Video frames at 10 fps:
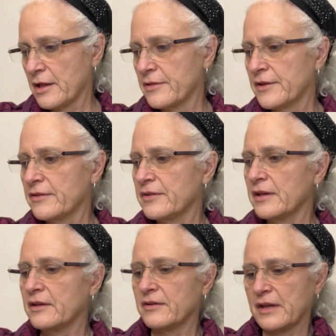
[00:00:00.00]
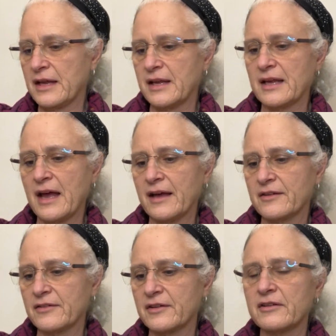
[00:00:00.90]
This is a
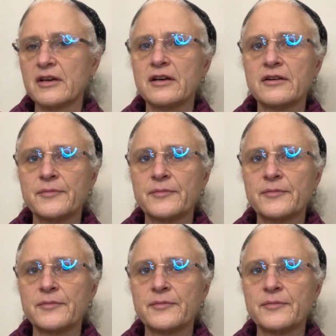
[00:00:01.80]
Catzilla